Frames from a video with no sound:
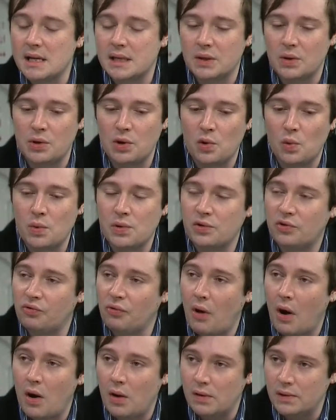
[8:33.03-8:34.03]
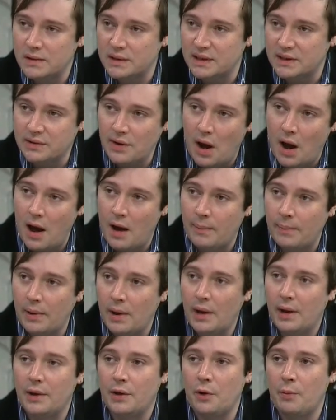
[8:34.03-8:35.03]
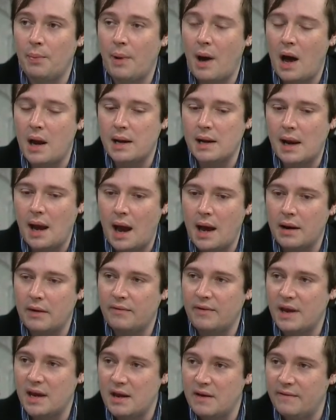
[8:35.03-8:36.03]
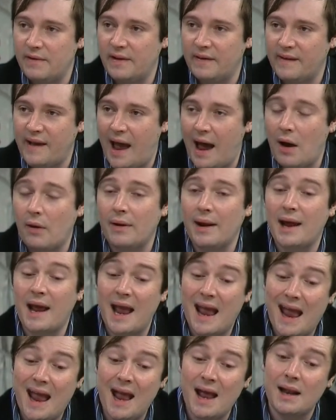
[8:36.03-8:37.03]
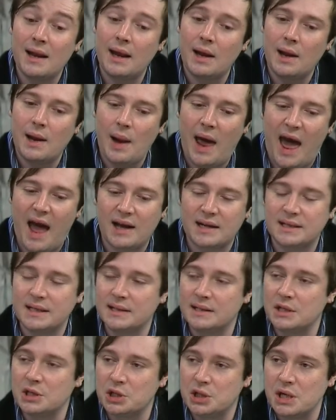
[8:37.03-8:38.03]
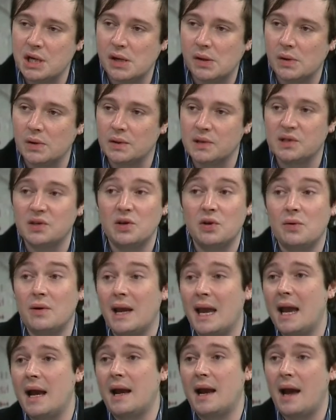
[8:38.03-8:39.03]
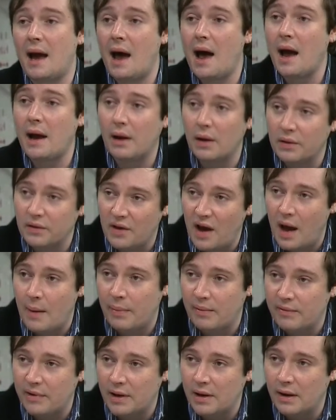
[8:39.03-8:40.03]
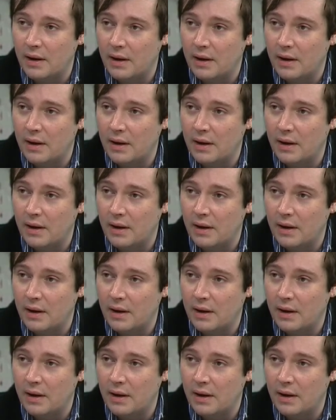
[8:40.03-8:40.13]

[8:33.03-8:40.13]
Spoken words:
So your withdrawals stop, your body kind of evens out, and it acts as a shield so you can't get high on top of it.